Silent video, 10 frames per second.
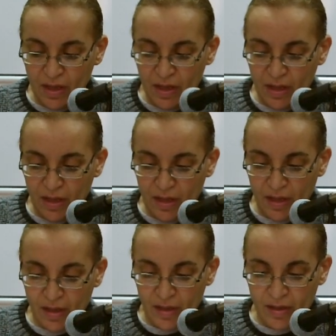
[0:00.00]

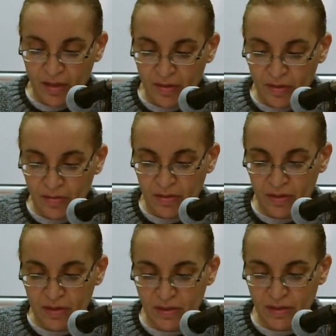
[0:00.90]

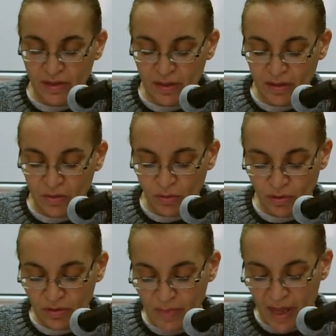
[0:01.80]
There is an
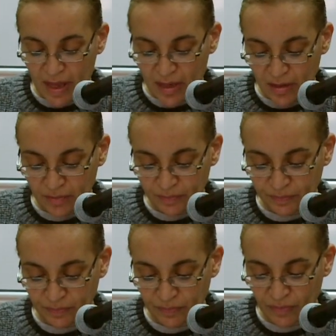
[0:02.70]
old man
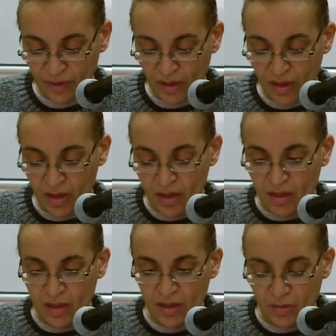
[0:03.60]

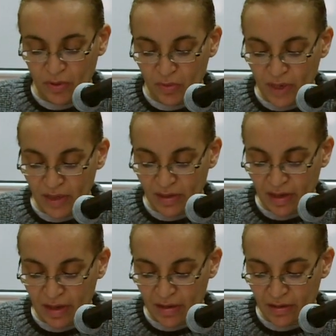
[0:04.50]
with white
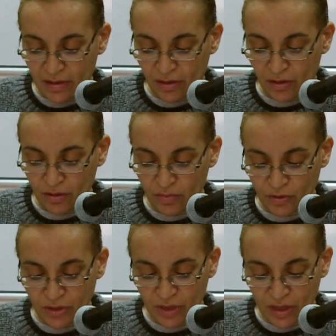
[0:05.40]
hair and a long
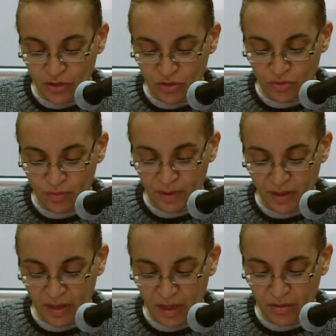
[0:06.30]
mustache looking
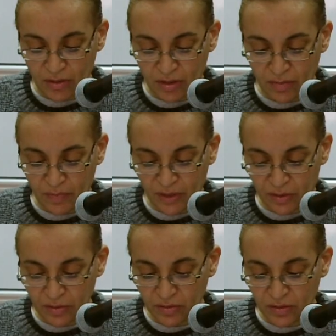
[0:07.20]
down and a
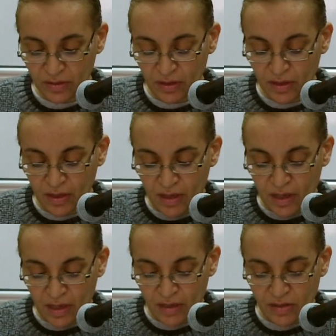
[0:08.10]
beard,
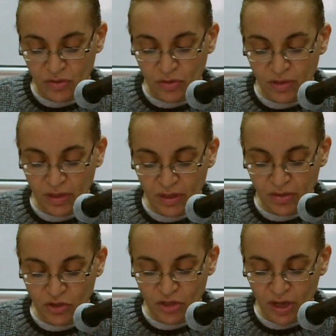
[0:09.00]
and he's holding a
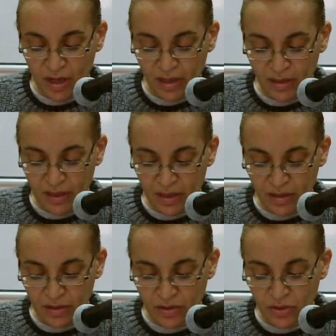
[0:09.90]
child and
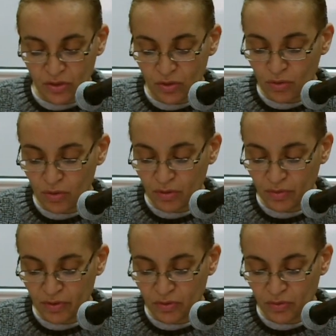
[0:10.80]
a scroll
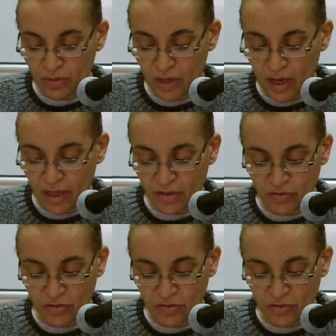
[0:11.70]
with 2 lines